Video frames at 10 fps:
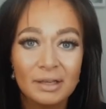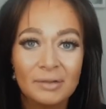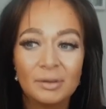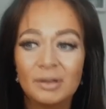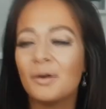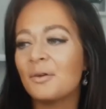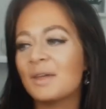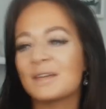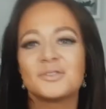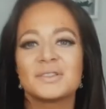And you could go, oh,
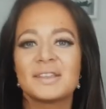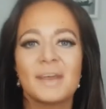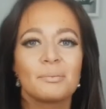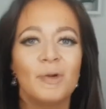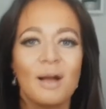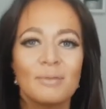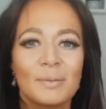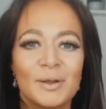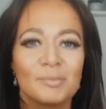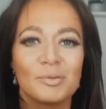that's just a them
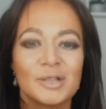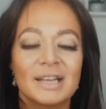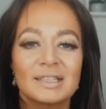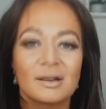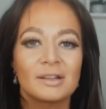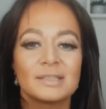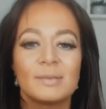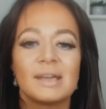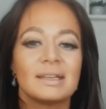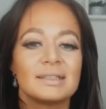problem and they're projecting onto
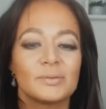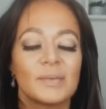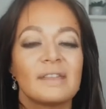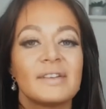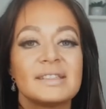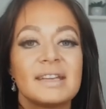me and it's irrelevant.